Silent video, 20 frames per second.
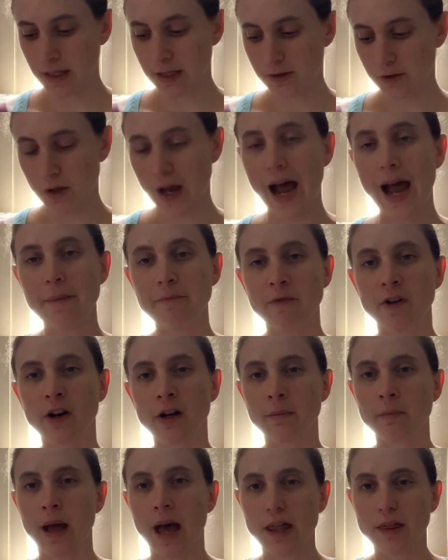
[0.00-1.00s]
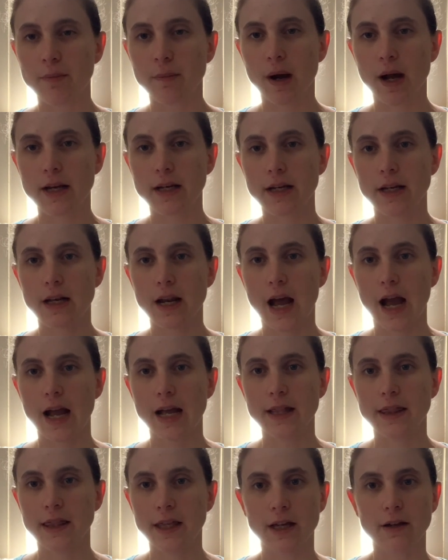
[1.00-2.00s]
So I'm very math-minded.
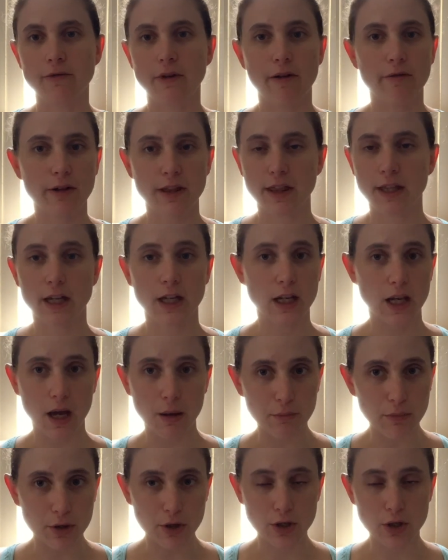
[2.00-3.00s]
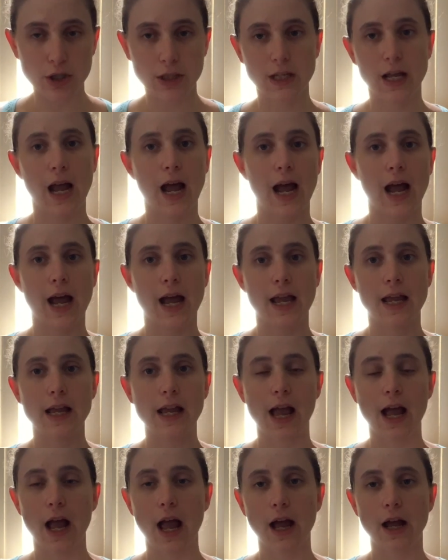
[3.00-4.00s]
I think of everything in numbers.
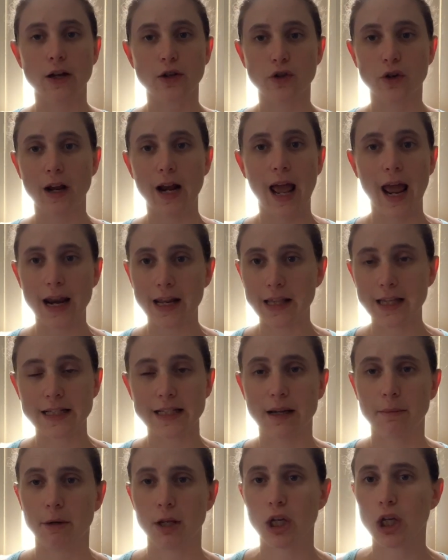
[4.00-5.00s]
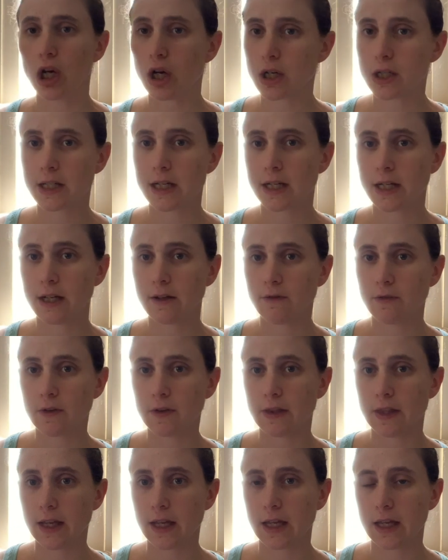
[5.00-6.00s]
I try to analyze how many yards I need for
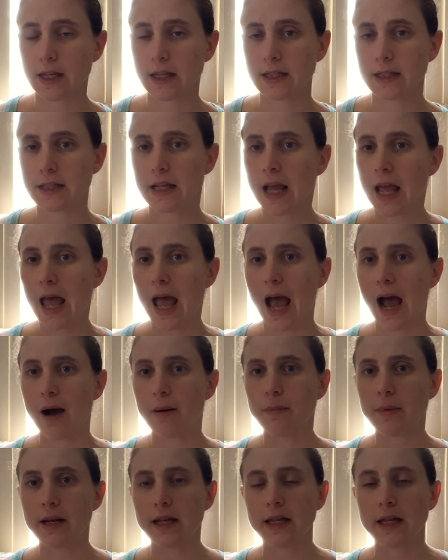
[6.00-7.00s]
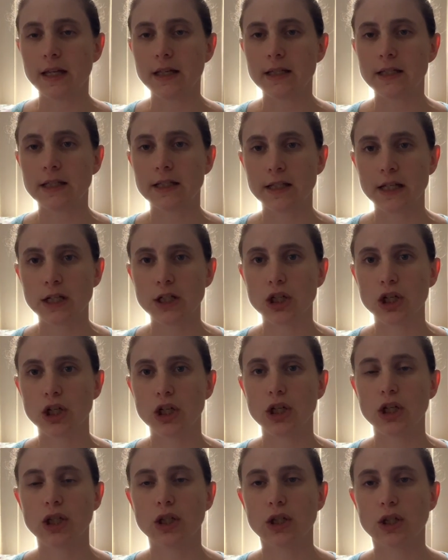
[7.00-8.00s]
things, how many
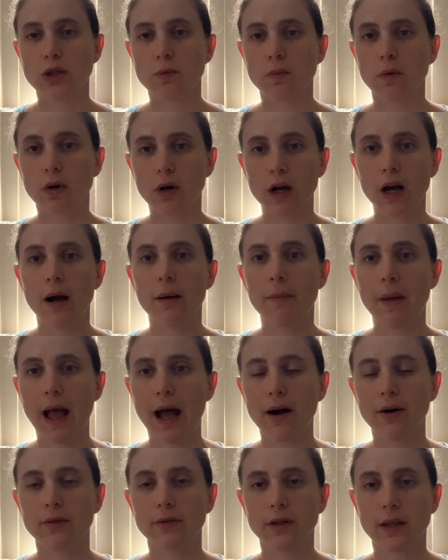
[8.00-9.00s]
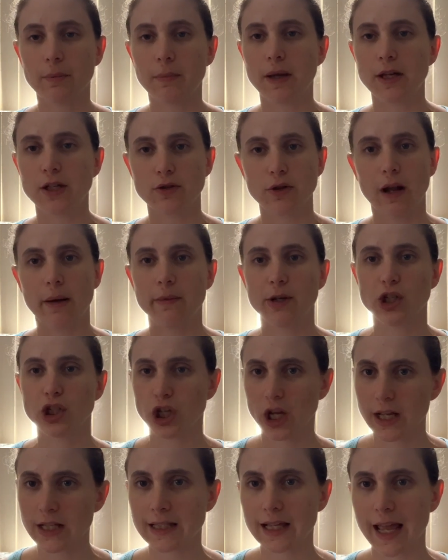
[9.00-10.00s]
stitches will come out based on how many
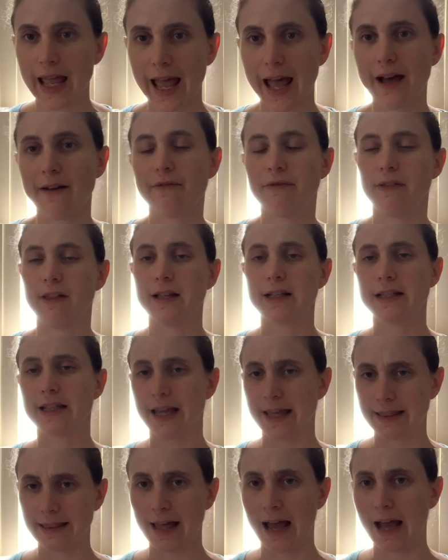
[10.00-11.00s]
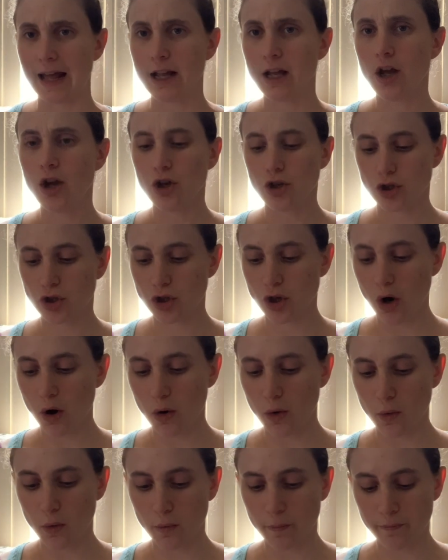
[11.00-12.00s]
chains I have, things like that.
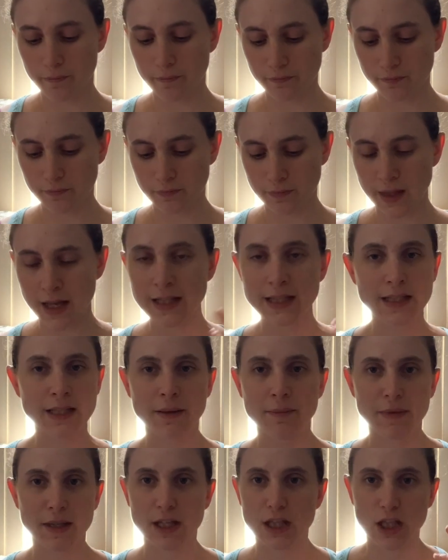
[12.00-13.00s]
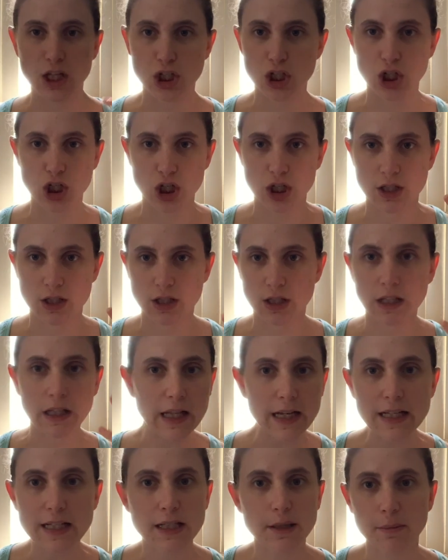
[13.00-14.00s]
So that's something that just
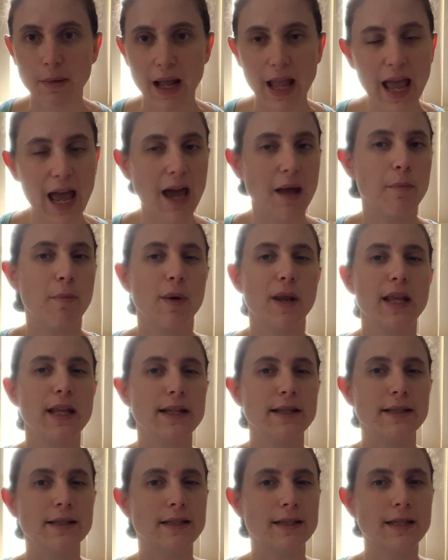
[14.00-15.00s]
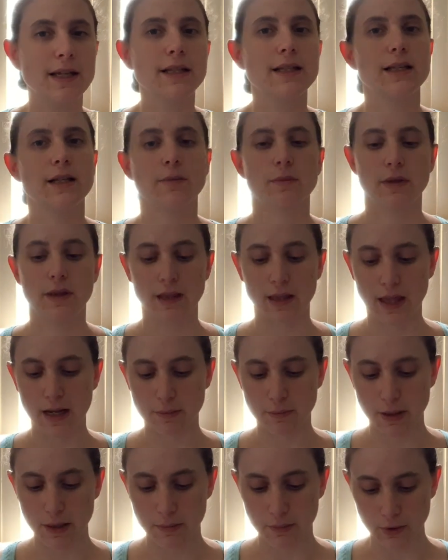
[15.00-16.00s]
clicks in my head, but it doesn't with a lot
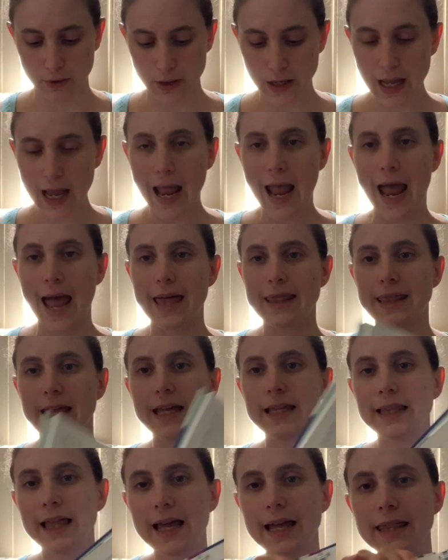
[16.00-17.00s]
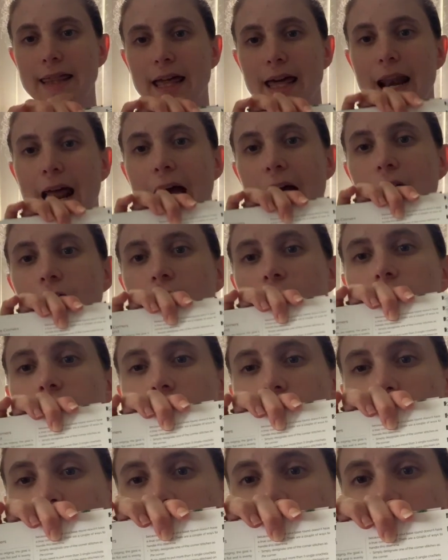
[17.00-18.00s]
of people. And they lay that out
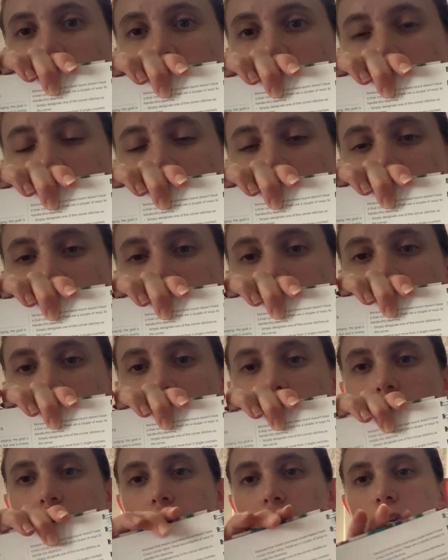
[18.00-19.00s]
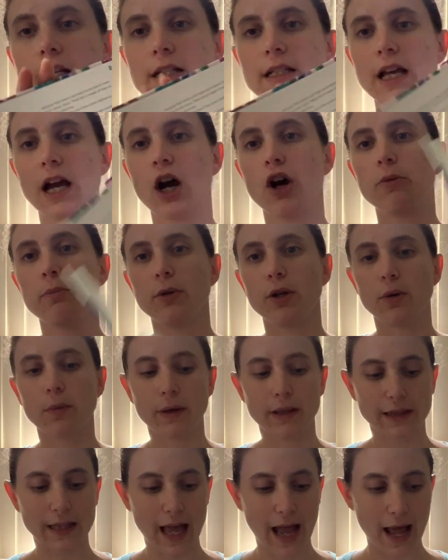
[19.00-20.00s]
very nicely to help you
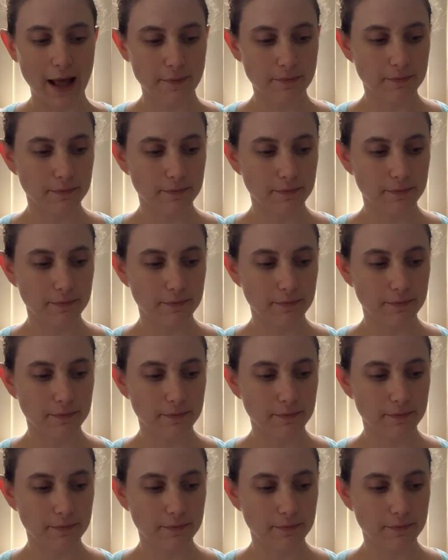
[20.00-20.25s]
with that.